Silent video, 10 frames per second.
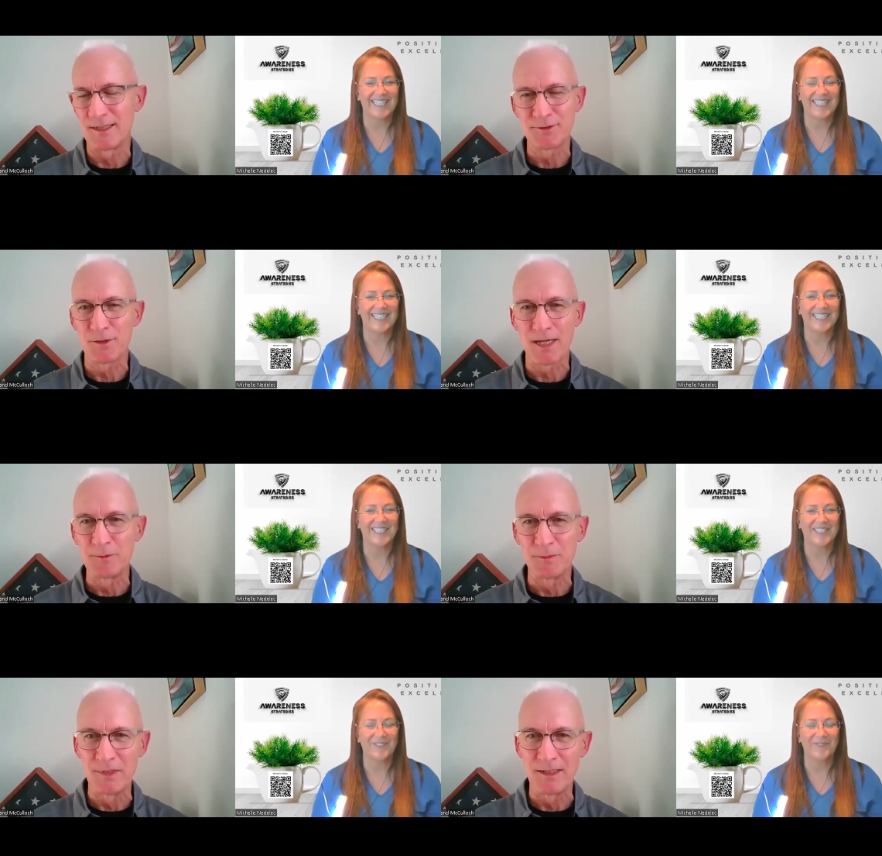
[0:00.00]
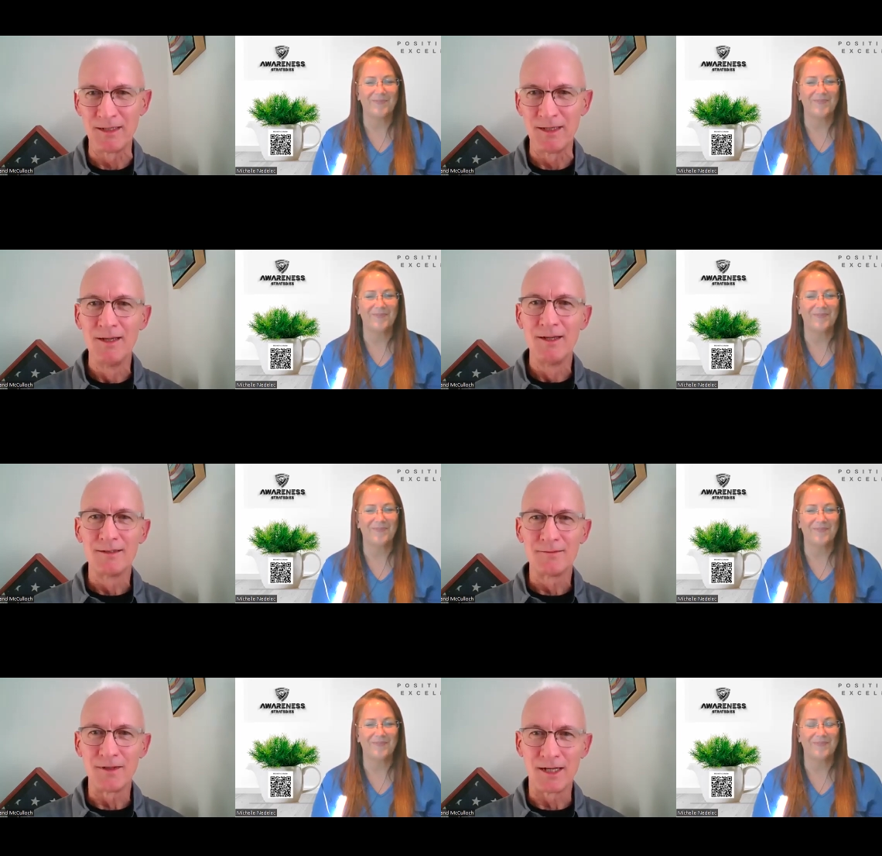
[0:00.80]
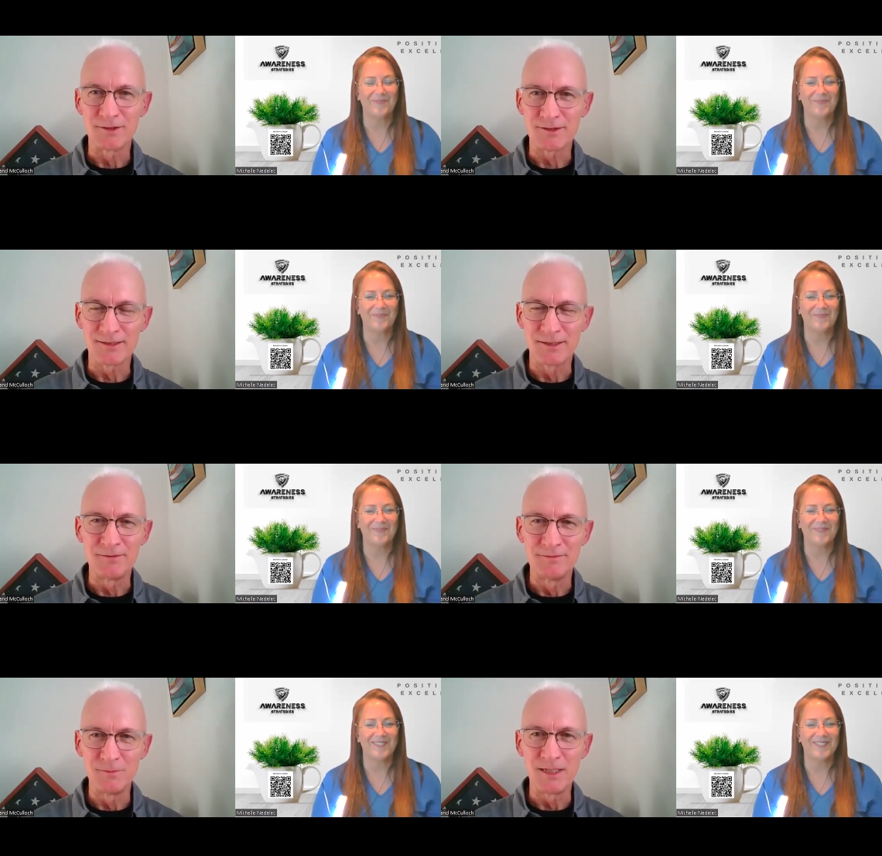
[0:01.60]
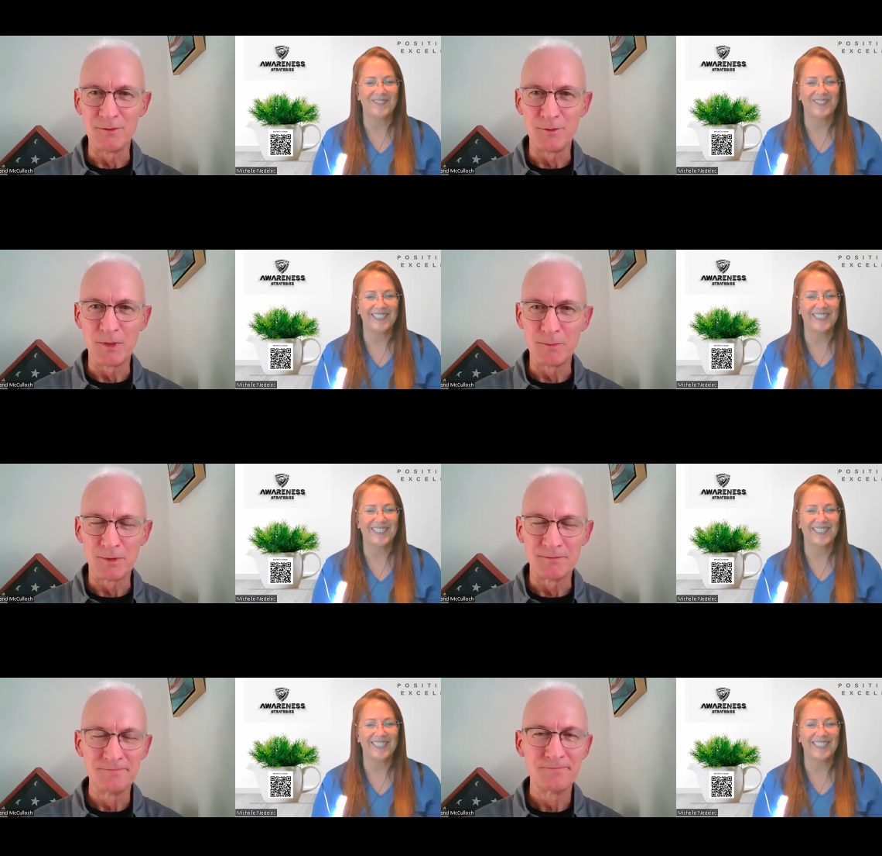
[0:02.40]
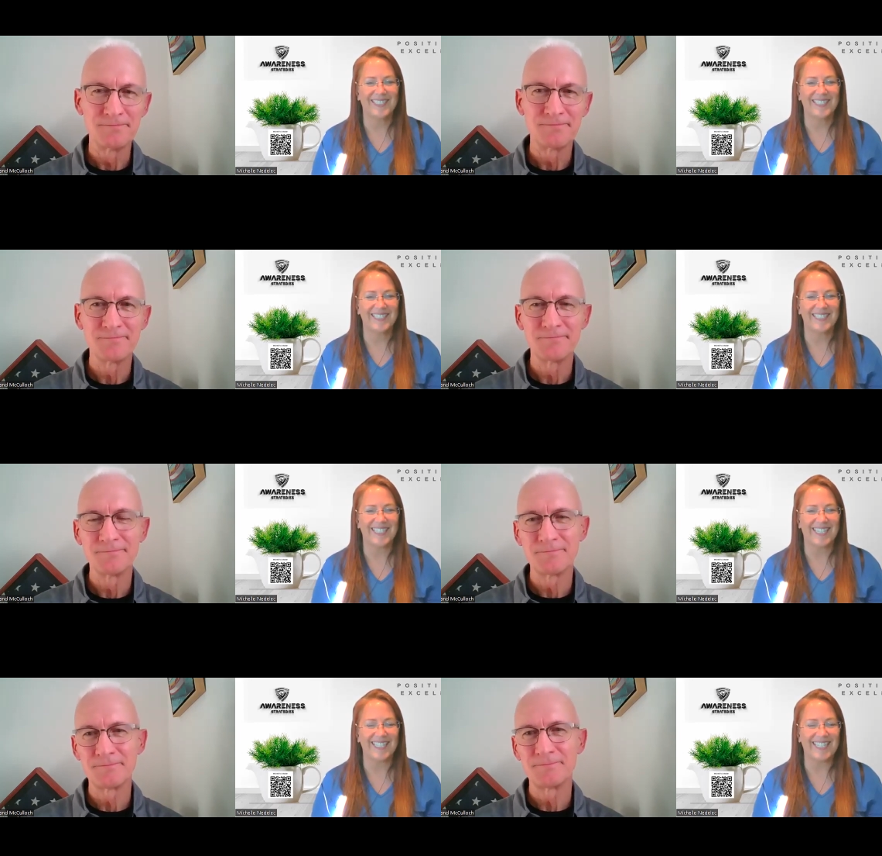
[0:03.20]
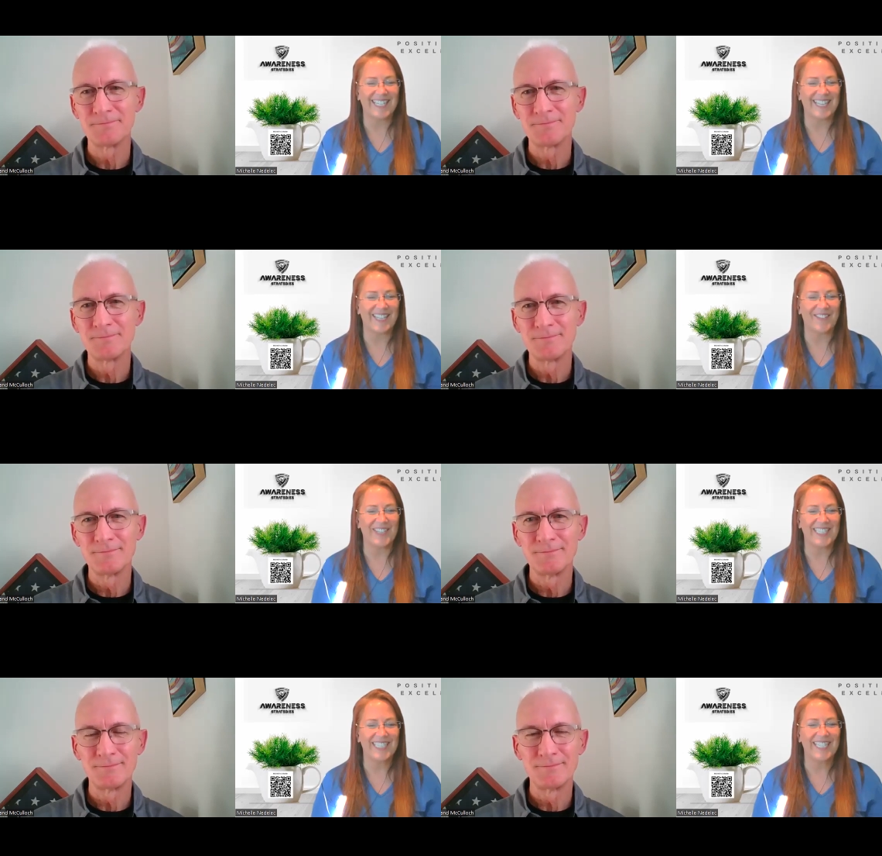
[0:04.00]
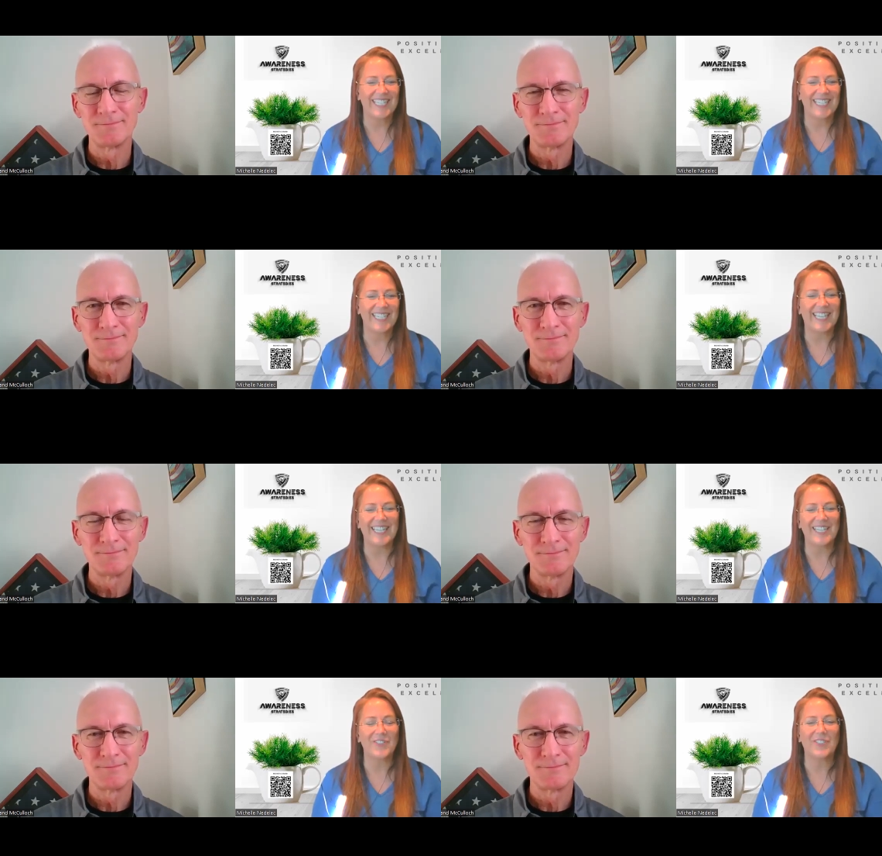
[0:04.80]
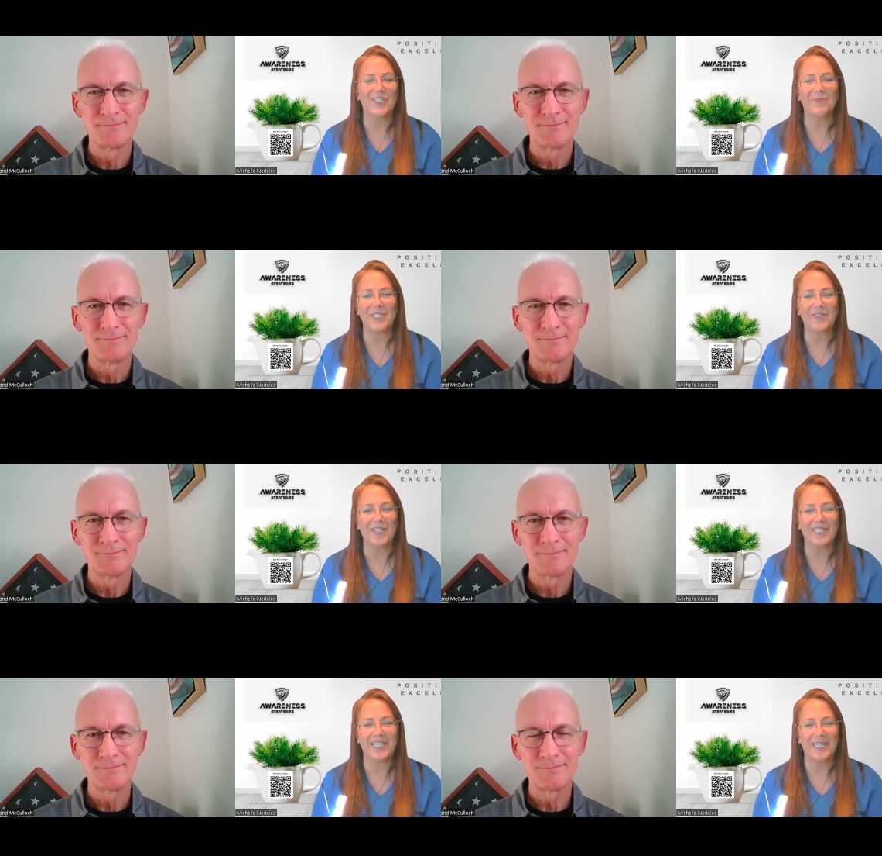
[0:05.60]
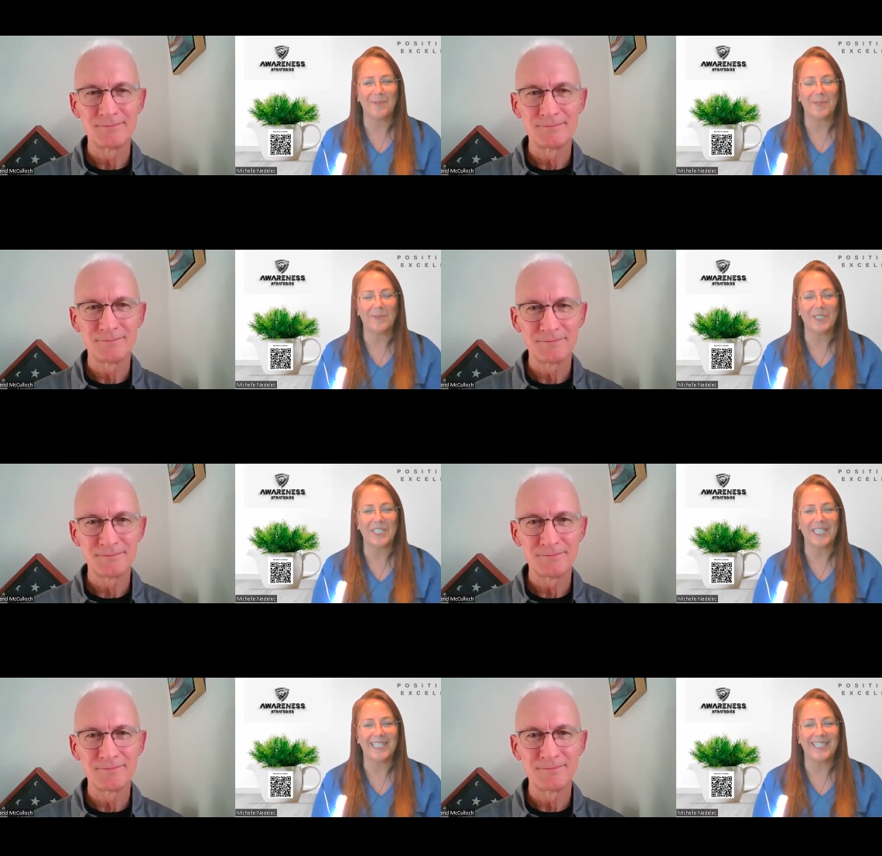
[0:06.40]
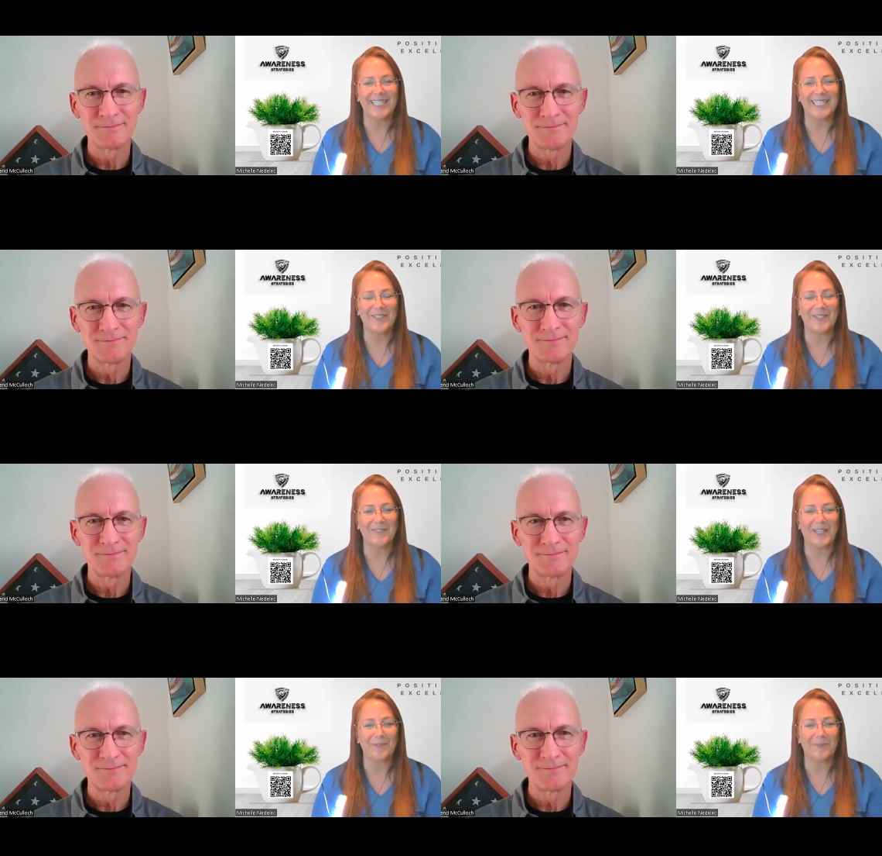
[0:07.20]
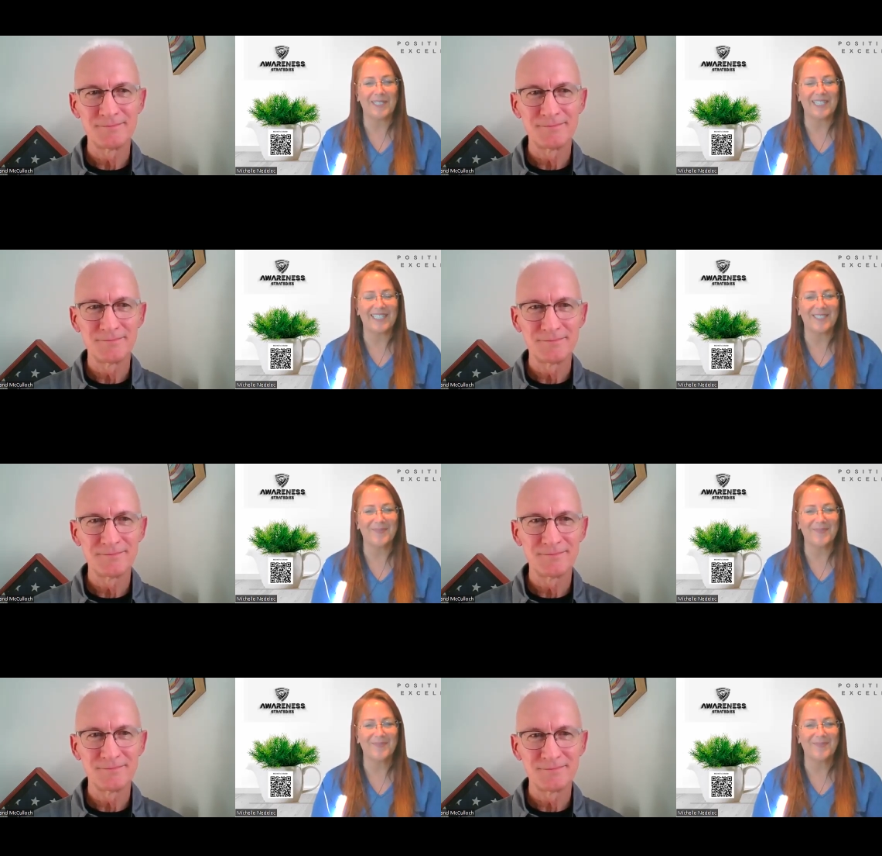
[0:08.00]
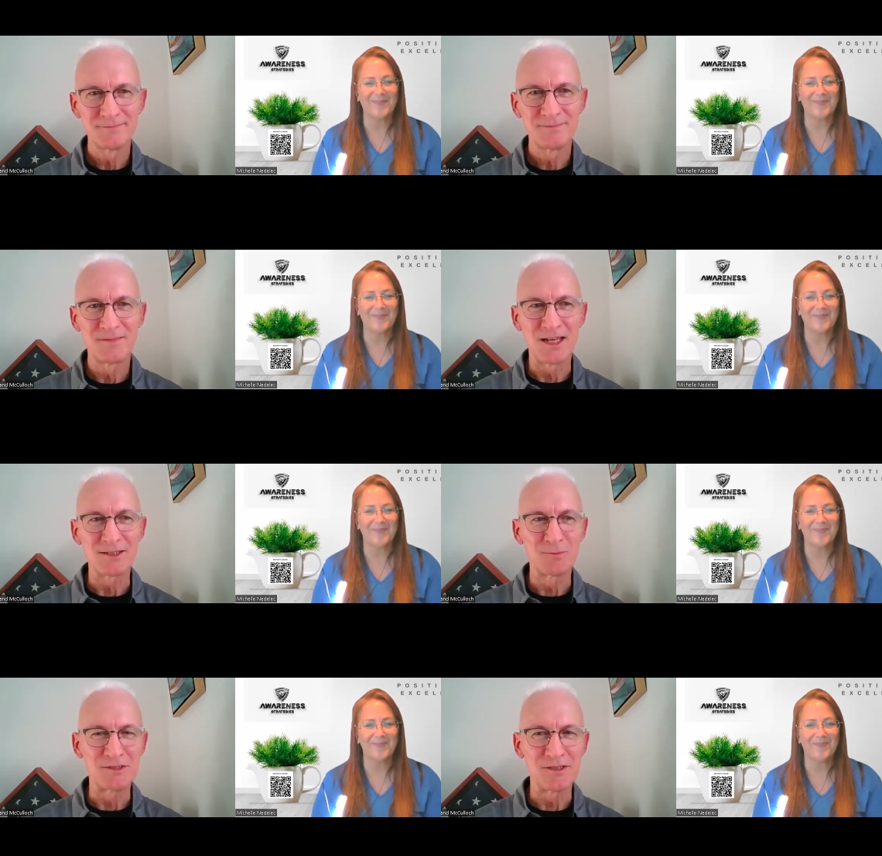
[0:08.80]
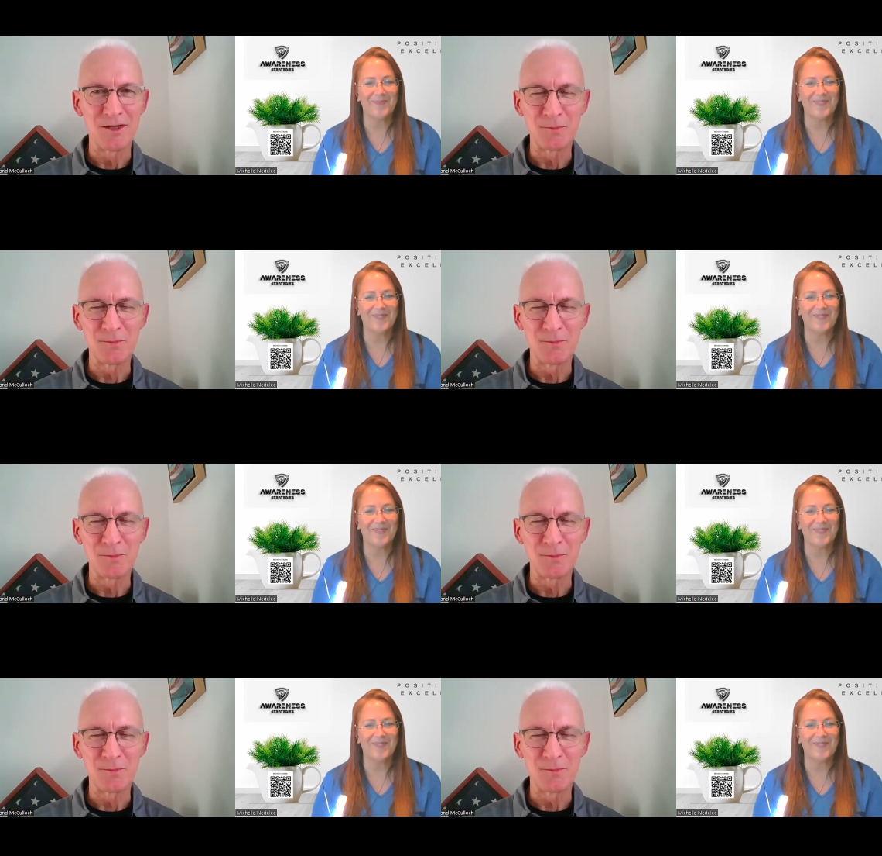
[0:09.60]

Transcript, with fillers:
Speaker 1: that's okay with me. I just like to meet new people.
Speaker 2: Thanks. Love it. Thank you so much for your time. I appreciate it. And I know how valuable it is.
Speaker 1: Thanks, Michelle. I